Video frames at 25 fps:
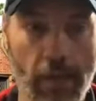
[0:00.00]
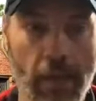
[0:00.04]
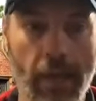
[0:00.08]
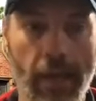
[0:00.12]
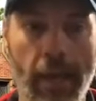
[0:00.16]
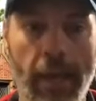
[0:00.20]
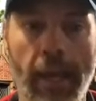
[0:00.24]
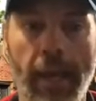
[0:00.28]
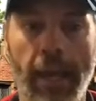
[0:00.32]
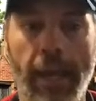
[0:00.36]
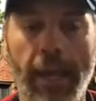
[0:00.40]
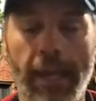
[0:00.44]

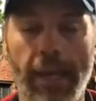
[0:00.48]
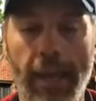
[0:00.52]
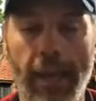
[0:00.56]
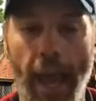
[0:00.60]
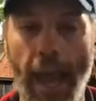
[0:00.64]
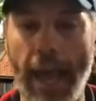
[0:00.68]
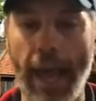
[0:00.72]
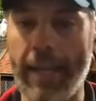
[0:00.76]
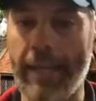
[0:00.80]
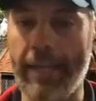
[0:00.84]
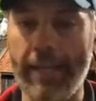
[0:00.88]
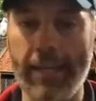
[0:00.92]
And
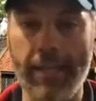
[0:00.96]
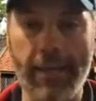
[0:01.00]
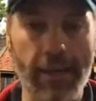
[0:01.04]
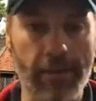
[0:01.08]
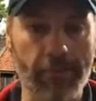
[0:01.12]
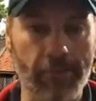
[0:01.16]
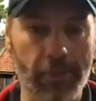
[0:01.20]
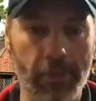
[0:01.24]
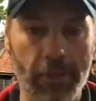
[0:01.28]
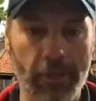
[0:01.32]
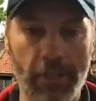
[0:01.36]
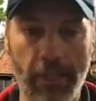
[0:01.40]
I had
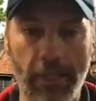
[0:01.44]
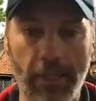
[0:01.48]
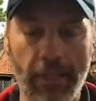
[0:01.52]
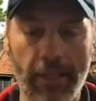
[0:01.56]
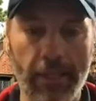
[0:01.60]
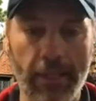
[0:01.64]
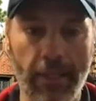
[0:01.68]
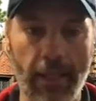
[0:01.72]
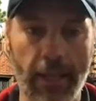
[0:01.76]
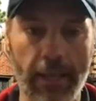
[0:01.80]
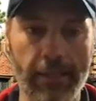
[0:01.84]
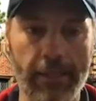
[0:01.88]
never seen
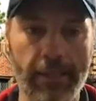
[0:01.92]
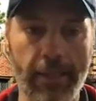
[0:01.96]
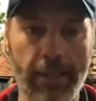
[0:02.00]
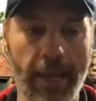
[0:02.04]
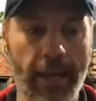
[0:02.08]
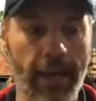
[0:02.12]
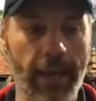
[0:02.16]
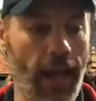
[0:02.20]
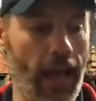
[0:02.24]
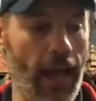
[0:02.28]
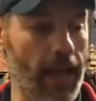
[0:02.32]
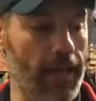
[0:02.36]
it like
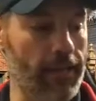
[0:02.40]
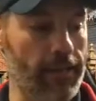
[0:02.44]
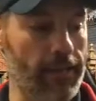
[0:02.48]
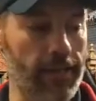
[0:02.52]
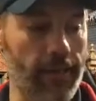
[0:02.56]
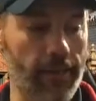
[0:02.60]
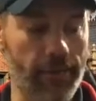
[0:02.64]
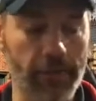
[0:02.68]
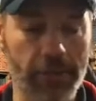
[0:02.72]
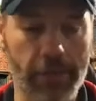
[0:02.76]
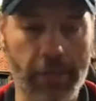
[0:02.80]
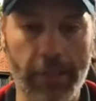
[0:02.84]
that. I had
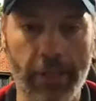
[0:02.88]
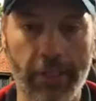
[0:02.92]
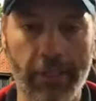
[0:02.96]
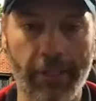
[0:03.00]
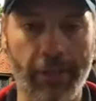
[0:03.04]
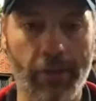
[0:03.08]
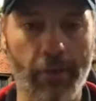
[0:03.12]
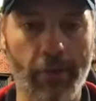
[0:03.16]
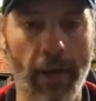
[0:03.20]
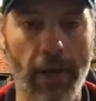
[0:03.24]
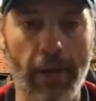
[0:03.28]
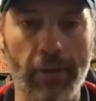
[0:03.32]
never seen the
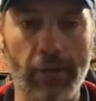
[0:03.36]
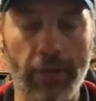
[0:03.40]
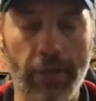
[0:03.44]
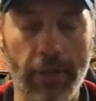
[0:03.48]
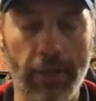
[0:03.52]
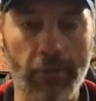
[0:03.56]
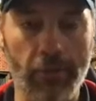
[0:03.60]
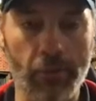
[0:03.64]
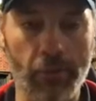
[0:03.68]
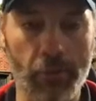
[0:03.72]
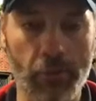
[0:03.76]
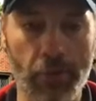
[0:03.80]
crowd
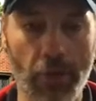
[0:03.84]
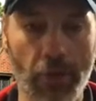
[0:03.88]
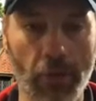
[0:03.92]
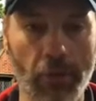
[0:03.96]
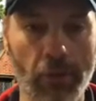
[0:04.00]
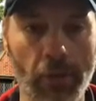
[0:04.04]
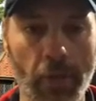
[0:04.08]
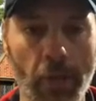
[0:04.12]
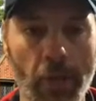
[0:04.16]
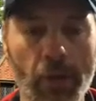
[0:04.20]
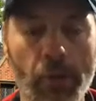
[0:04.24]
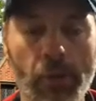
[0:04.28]
level so
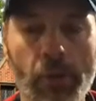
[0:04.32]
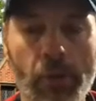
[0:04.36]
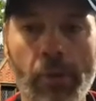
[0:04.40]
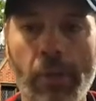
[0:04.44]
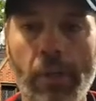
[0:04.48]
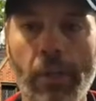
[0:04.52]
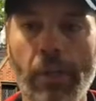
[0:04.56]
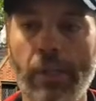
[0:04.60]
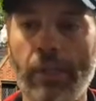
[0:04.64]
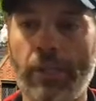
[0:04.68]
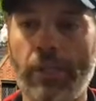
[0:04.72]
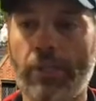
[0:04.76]
low.
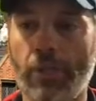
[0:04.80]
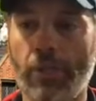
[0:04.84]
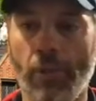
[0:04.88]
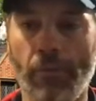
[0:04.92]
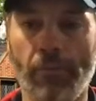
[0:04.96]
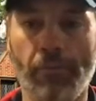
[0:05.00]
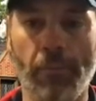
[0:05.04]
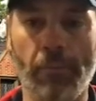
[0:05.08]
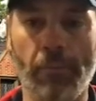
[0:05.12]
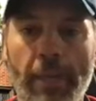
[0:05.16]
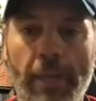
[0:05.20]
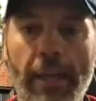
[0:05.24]
So
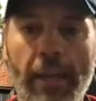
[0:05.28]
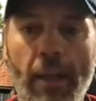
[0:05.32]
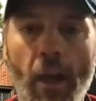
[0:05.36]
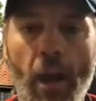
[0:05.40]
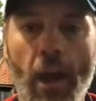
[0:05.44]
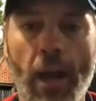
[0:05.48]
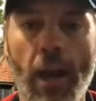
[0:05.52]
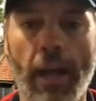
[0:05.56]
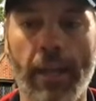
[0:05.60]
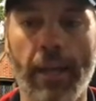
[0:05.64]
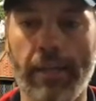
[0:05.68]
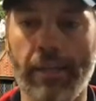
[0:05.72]
from
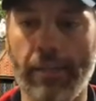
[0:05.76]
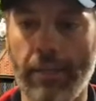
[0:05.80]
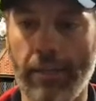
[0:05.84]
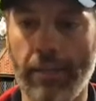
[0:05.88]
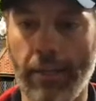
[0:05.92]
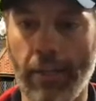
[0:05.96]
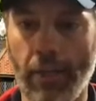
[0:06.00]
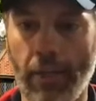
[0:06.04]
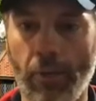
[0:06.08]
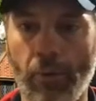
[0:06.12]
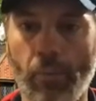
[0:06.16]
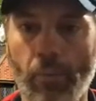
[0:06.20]
on,
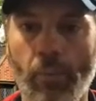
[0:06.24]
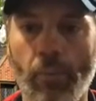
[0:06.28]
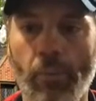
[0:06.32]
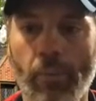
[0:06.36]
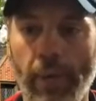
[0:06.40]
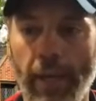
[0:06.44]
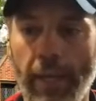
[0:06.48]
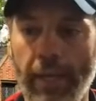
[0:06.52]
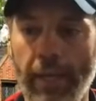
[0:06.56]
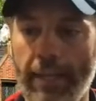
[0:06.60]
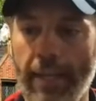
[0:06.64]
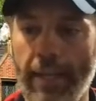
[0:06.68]

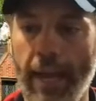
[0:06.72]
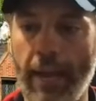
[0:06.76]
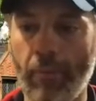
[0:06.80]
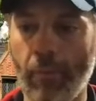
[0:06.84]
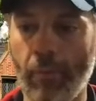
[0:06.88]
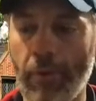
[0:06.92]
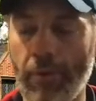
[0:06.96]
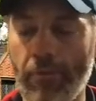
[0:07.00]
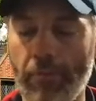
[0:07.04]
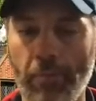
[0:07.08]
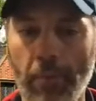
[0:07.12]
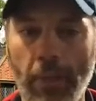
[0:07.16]
anytime
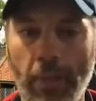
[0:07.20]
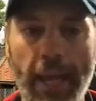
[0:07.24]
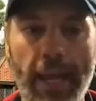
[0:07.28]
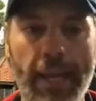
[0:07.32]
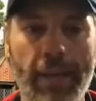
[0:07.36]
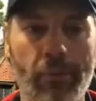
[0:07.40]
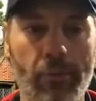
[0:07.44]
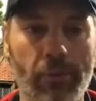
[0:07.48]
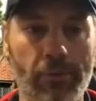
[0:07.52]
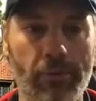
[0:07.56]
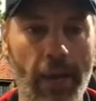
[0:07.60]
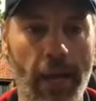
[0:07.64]
we've
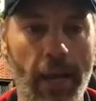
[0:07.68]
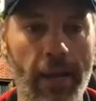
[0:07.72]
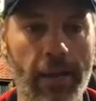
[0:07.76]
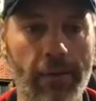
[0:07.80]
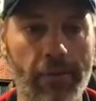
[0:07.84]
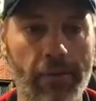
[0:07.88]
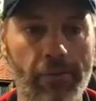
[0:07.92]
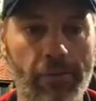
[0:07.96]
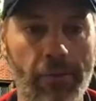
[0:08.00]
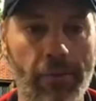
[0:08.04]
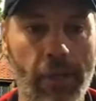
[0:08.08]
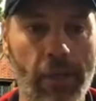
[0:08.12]
planned, we've kind
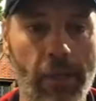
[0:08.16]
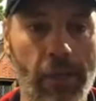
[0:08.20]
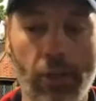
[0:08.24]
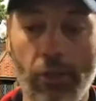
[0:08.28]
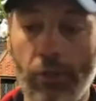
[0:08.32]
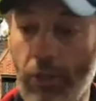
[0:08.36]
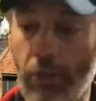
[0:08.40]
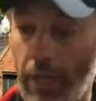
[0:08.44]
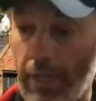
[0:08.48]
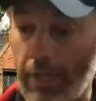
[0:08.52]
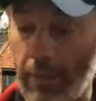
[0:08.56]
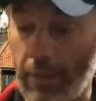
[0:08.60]
of
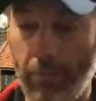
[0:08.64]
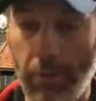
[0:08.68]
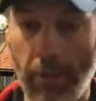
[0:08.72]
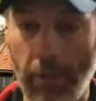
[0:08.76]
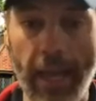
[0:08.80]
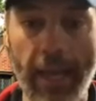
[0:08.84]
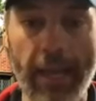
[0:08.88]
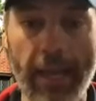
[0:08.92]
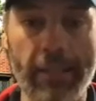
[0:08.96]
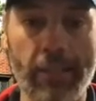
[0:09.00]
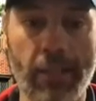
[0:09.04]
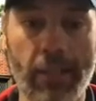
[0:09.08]
tried to
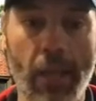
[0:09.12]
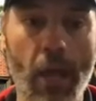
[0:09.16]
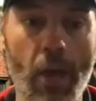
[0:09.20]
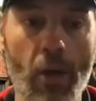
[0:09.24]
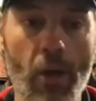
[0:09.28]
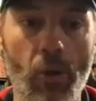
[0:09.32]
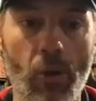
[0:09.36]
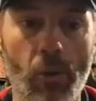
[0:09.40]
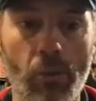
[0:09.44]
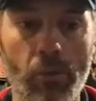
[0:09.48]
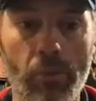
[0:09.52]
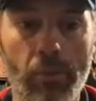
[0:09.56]
plan to
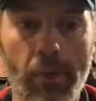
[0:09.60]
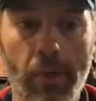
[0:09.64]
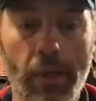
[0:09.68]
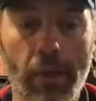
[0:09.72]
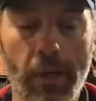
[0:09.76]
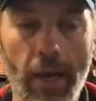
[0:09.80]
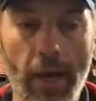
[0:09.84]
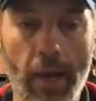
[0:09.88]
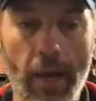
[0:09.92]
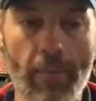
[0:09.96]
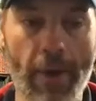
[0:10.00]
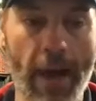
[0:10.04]
go
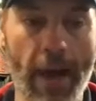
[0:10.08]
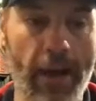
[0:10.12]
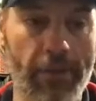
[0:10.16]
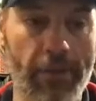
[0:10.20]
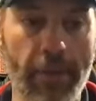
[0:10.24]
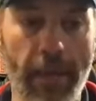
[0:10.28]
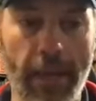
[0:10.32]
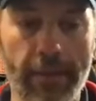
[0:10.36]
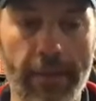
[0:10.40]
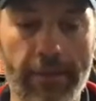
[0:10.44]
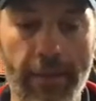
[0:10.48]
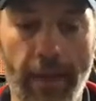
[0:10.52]
about
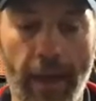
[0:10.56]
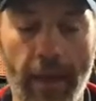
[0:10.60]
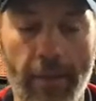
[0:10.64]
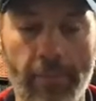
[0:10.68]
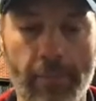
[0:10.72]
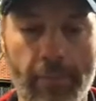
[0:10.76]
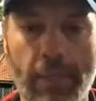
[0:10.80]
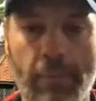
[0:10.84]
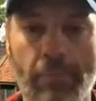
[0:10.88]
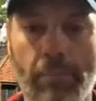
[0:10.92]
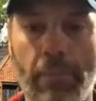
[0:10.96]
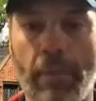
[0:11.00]
that time,
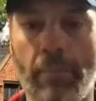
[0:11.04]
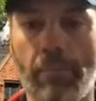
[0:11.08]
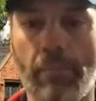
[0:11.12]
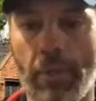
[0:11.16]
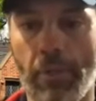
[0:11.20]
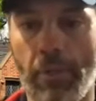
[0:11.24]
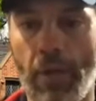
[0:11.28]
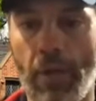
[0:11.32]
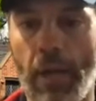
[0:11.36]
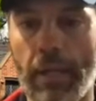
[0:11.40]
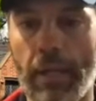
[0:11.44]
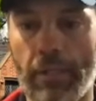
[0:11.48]

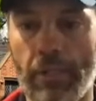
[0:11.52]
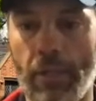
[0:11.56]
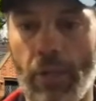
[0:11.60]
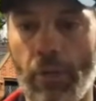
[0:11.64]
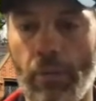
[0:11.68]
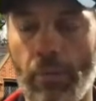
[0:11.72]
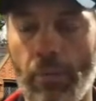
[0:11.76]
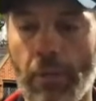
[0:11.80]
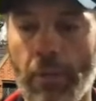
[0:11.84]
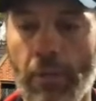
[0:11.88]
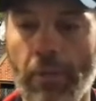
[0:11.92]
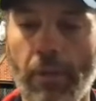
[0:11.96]
September,
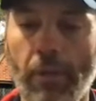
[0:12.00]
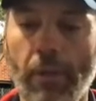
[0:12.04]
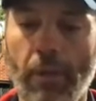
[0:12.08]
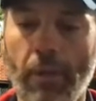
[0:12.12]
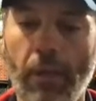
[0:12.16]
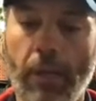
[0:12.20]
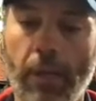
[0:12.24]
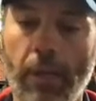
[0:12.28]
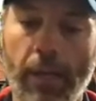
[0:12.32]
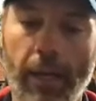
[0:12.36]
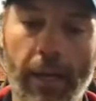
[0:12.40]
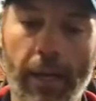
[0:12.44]
October,
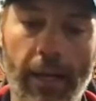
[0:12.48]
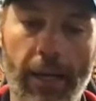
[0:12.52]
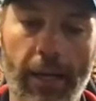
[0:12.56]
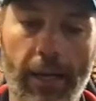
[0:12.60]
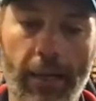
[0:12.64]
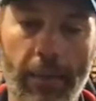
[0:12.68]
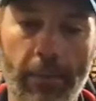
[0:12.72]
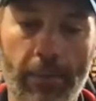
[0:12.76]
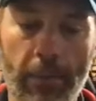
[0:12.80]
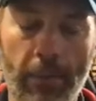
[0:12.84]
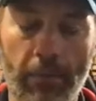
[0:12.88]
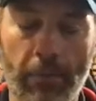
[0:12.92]

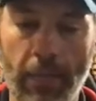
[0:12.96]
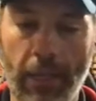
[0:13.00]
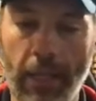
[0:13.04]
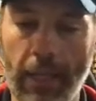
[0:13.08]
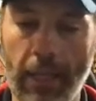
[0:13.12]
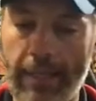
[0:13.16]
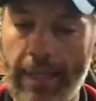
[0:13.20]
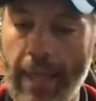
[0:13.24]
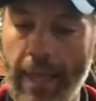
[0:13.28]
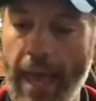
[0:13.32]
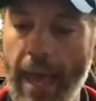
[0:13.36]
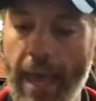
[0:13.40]
something
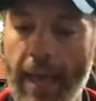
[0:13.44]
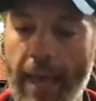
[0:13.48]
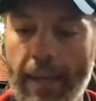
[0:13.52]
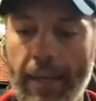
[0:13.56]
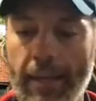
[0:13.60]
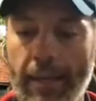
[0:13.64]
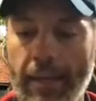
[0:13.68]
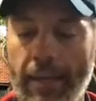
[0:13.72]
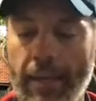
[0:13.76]
like that.